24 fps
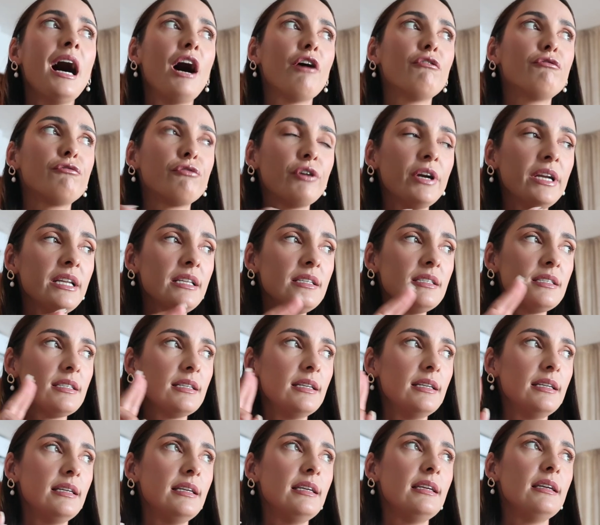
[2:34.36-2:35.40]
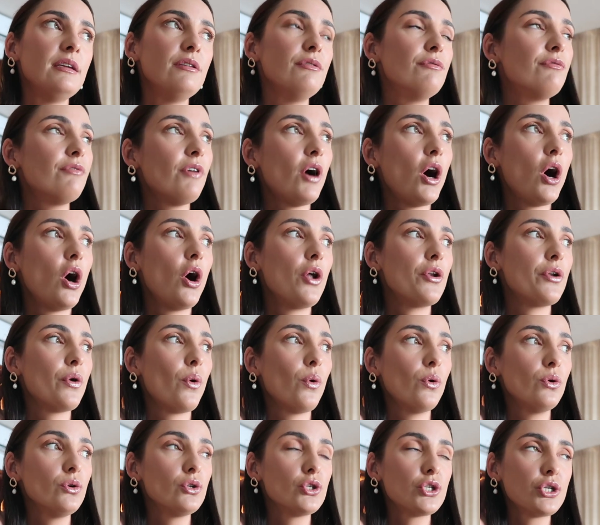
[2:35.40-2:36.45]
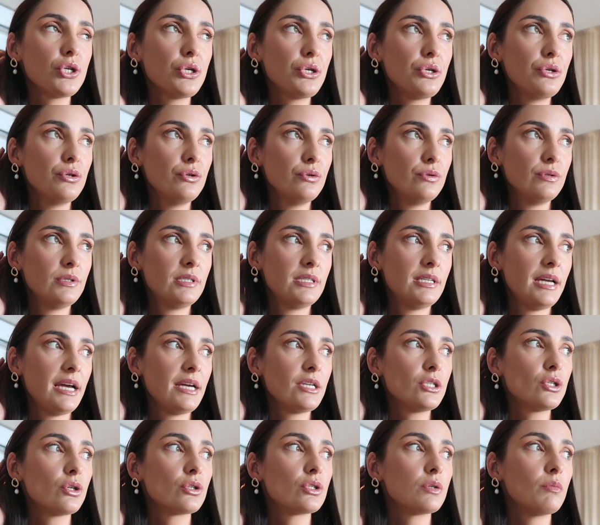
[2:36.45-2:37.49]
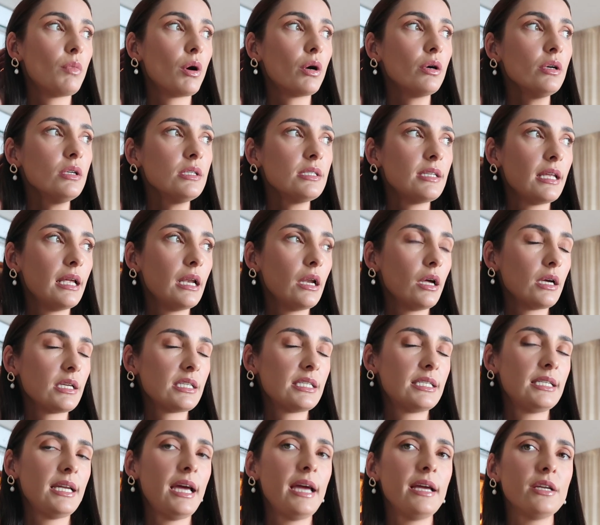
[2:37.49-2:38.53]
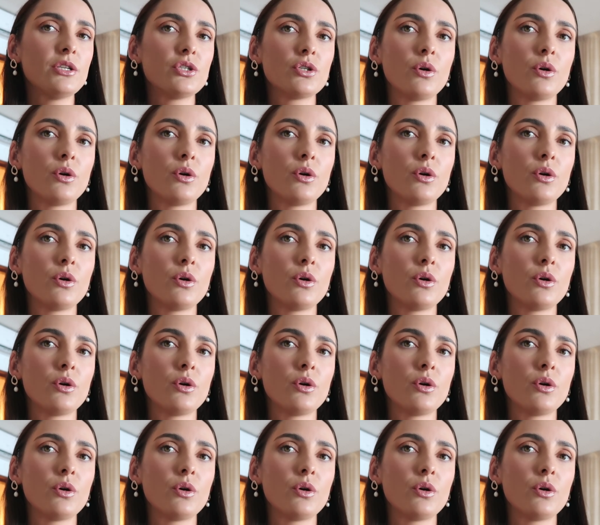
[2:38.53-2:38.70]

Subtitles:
Our friends leave on Tuesday, so tomorrow's their last day.